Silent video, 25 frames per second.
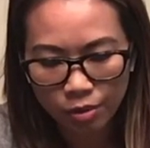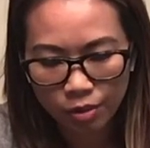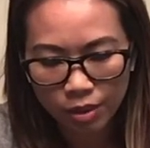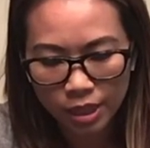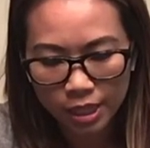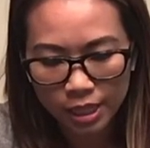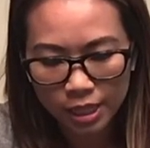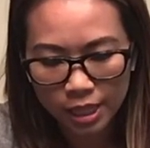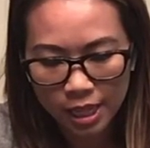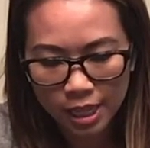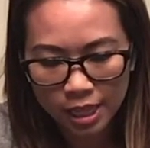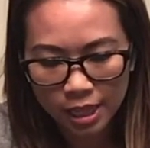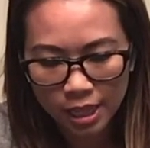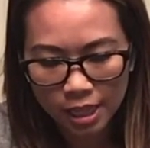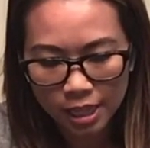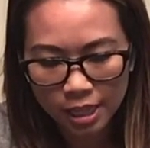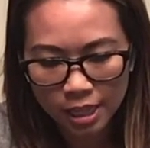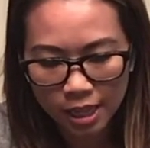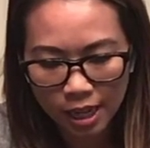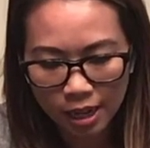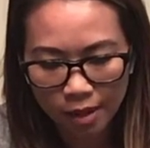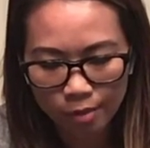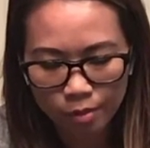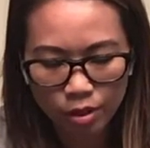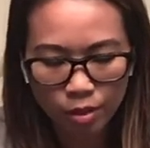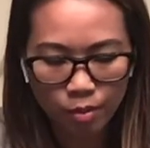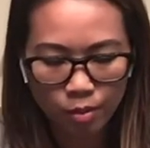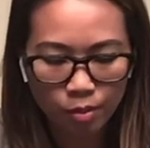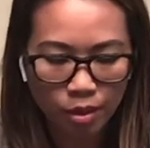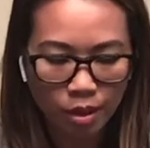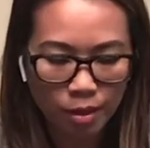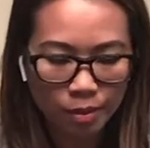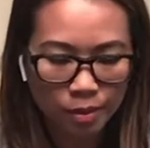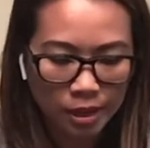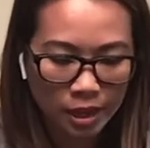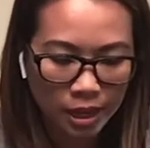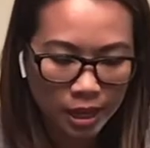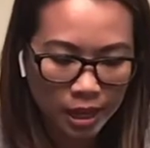So you want to take the
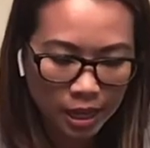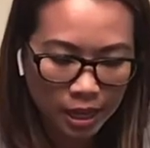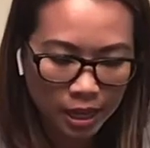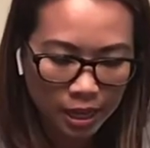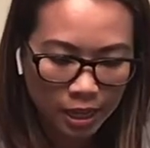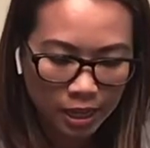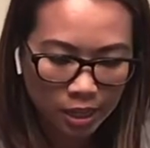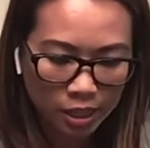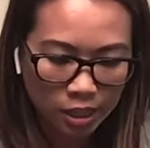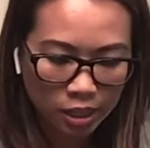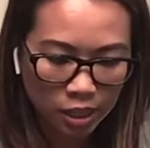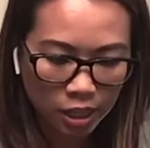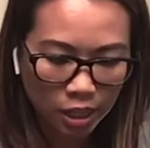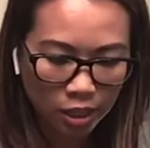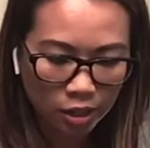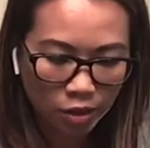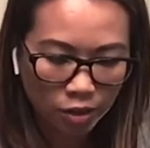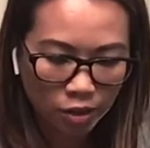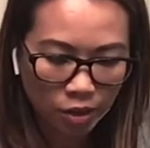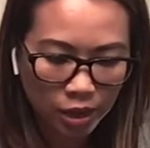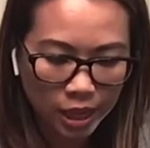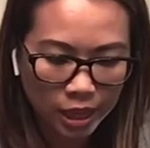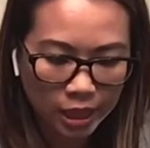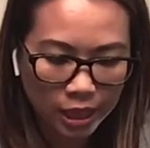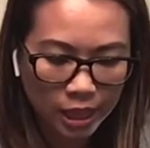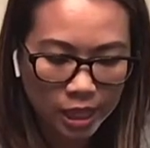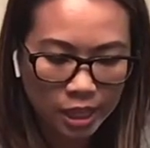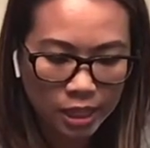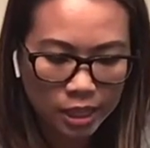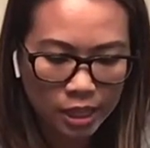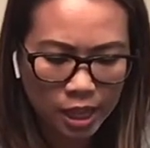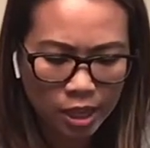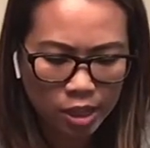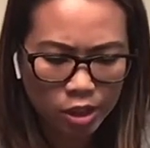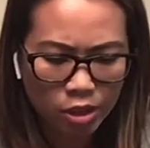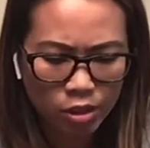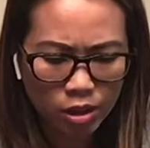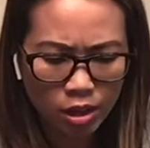time to maybe
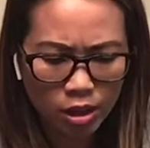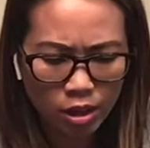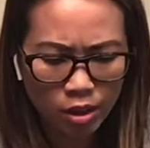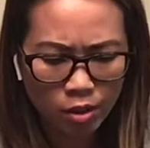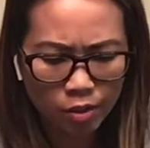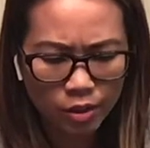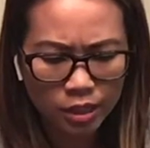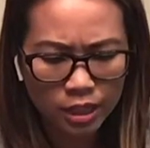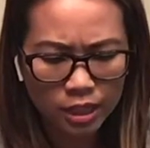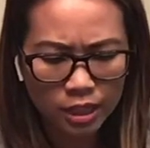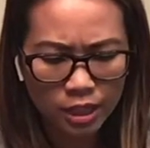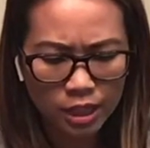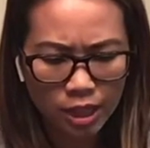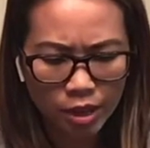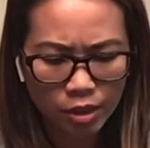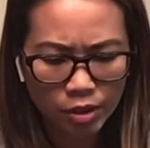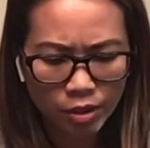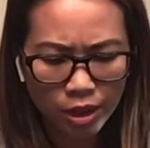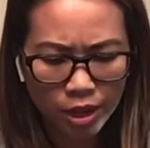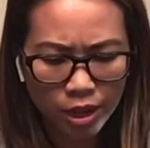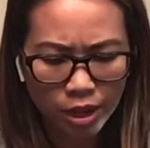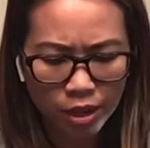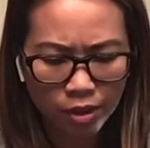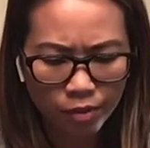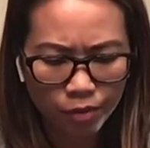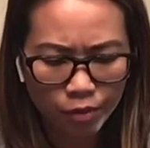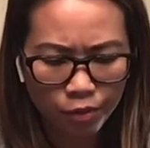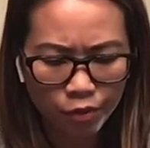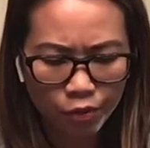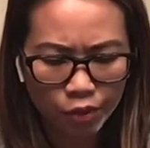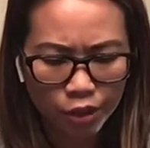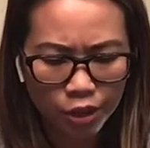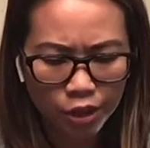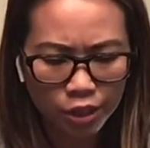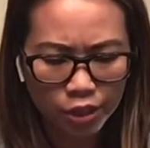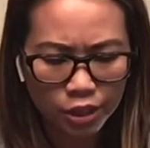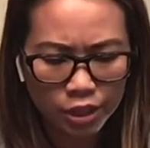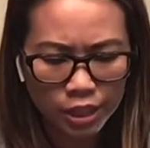decorate these, and you can always decorate
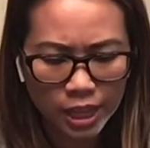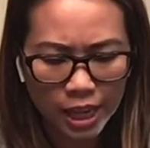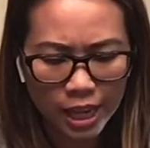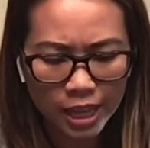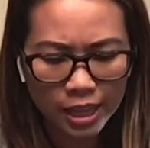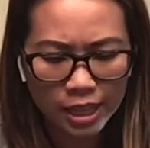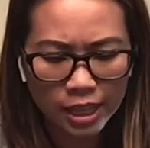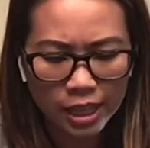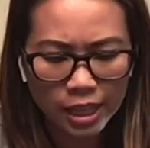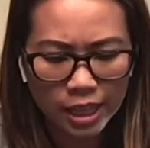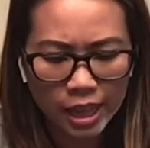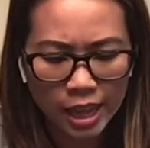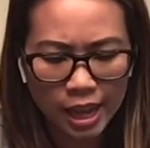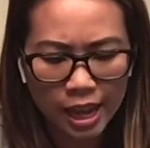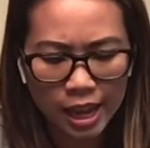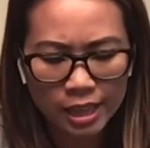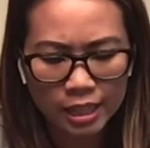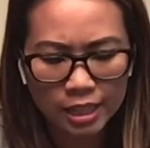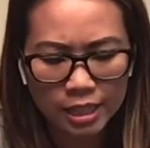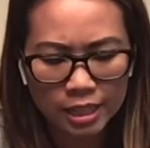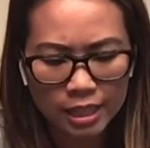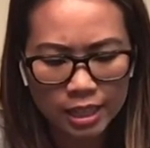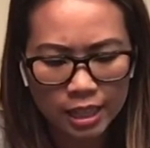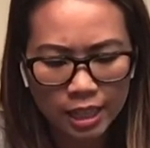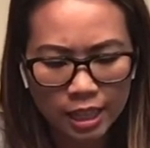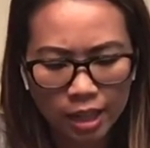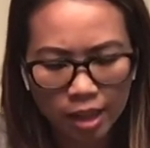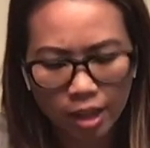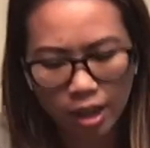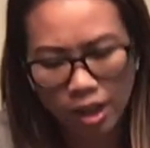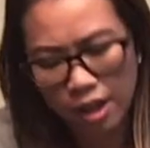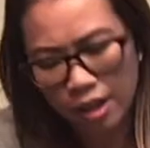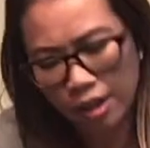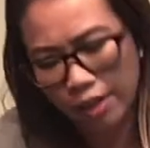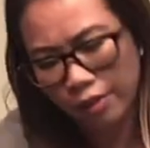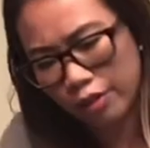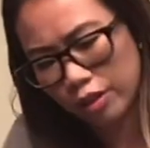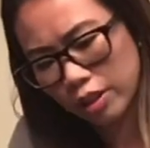it first and then
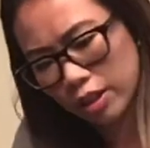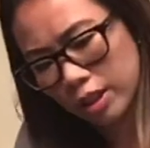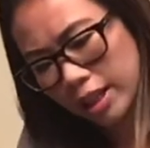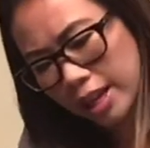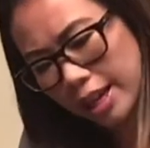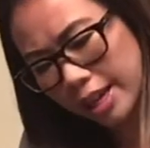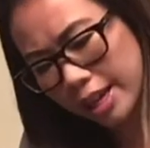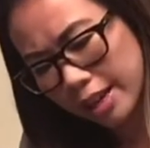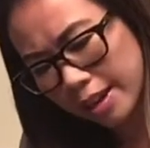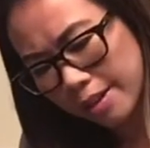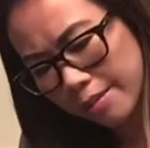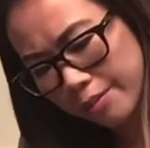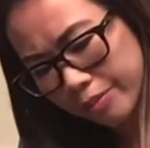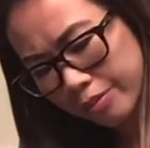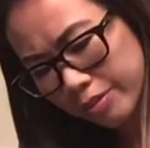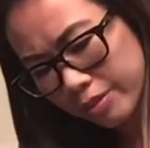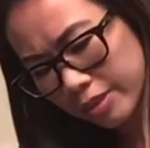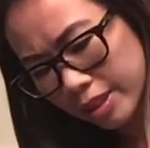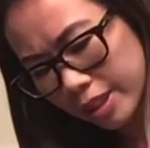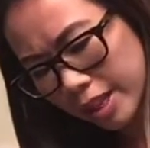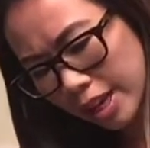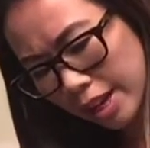stick it on if you'd like.